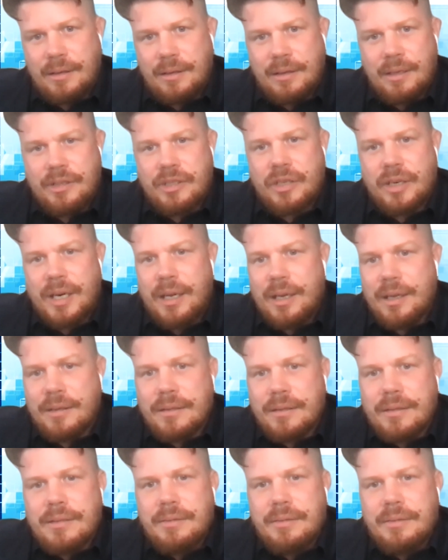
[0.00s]

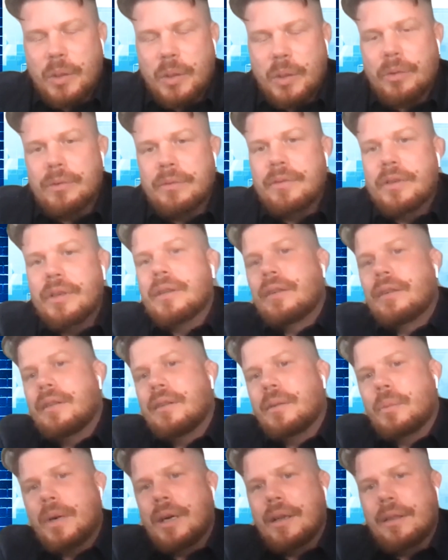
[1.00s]
trained model
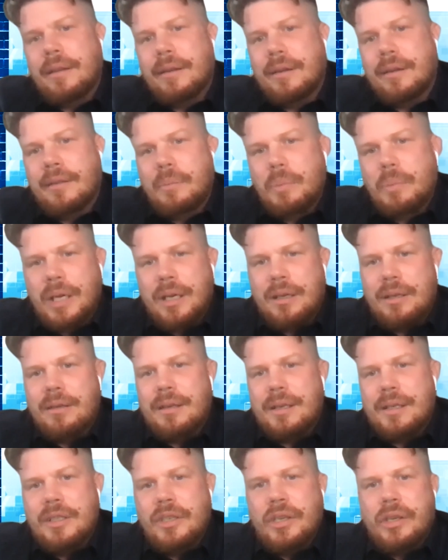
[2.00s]
versus one that has
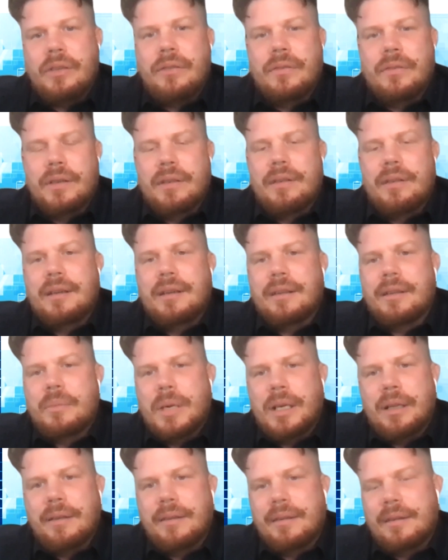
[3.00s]
been in use for 6
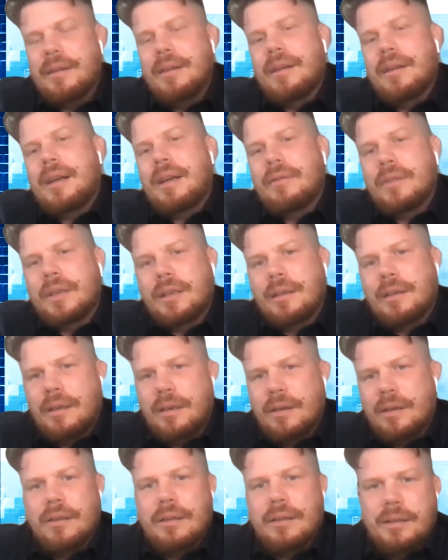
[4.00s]
months and having,
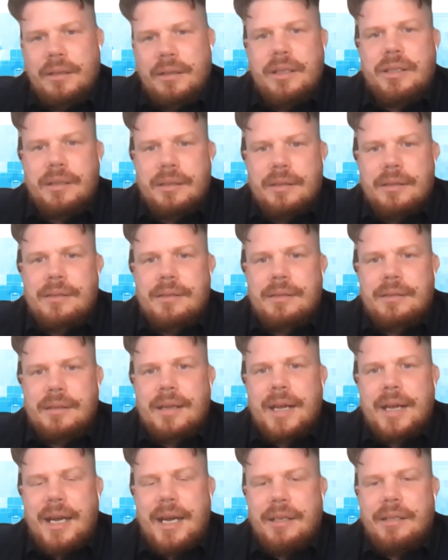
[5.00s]
you know, clinicians
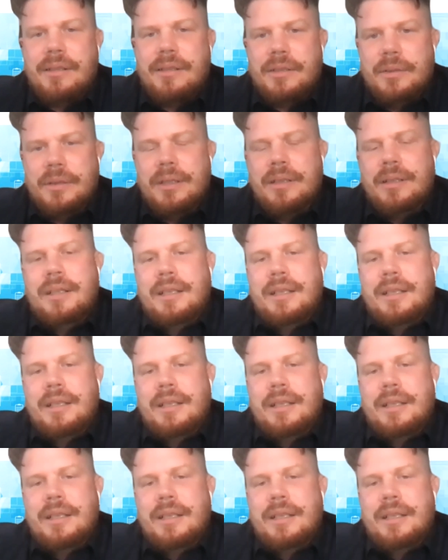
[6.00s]
add to it,